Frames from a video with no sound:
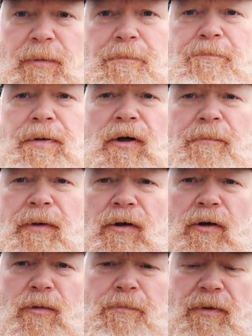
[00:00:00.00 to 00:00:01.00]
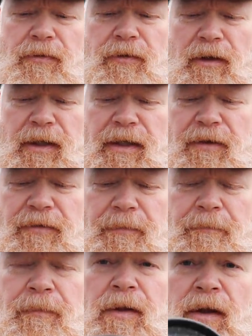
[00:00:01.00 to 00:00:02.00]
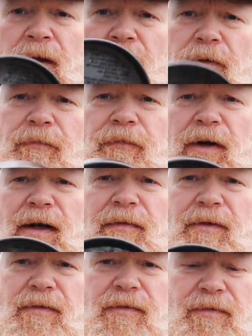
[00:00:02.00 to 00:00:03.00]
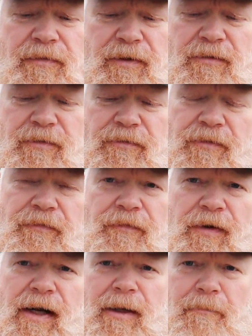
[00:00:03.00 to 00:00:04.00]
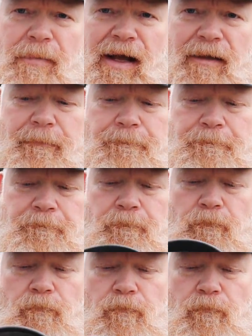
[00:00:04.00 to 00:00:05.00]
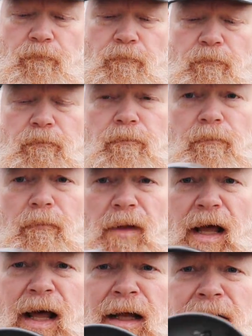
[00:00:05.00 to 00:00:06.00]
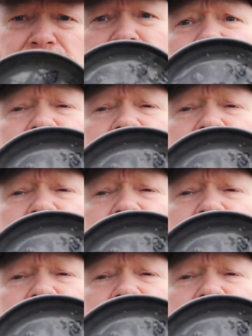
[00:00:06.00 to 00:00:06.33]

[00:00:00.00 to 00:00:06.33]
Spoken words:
we pop open the lid, we find that this is the frying pan, and